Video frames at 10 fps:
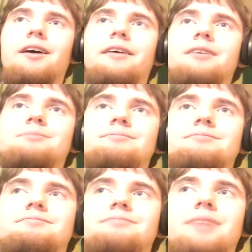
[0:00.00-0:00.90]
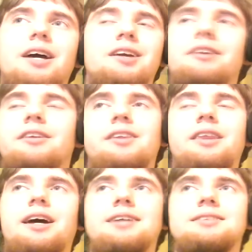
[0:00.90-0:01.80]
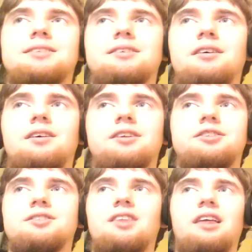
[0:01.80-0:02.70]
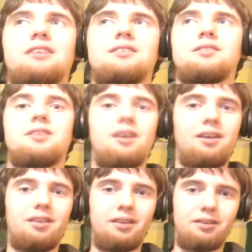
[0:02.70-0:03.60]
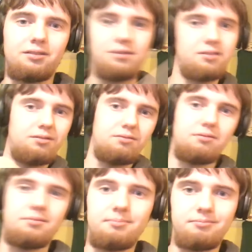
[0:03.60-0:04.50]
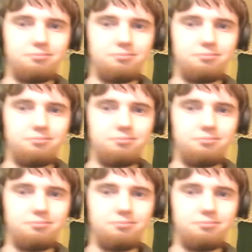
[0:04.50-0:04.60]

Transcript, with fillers: Um, and other than that, I just like to say that uh,